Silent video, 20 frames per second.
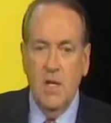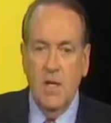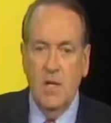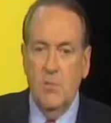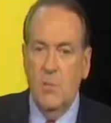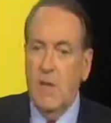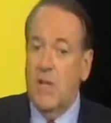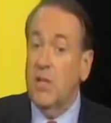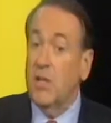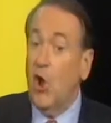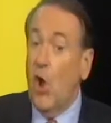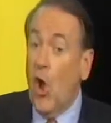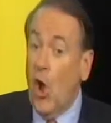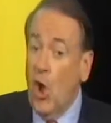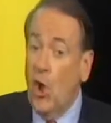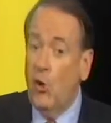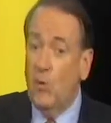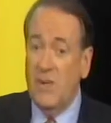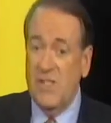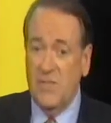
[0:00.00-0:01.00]
we could
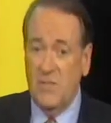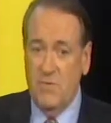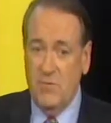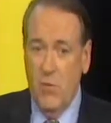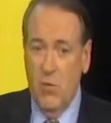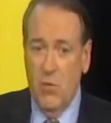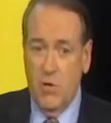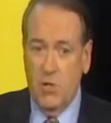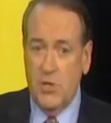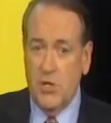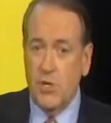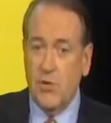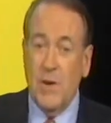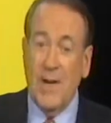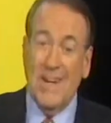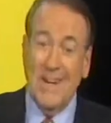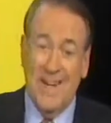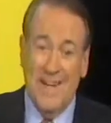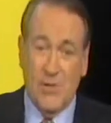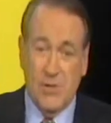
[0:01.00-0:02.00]
always afford to treat
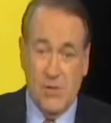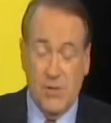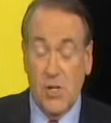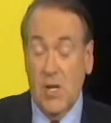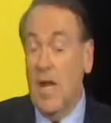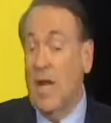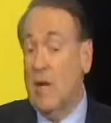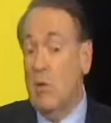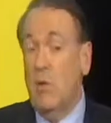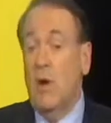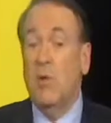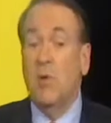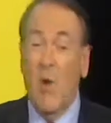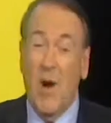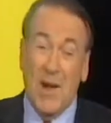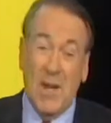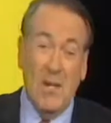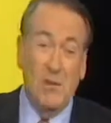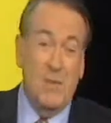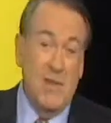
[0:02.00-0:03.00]
others like we
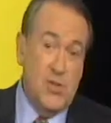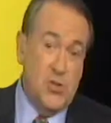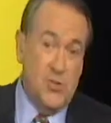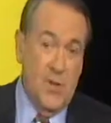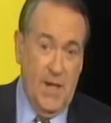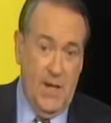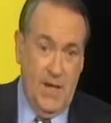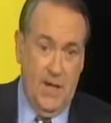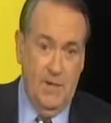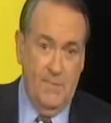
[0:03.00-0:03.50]
wanted to be treated.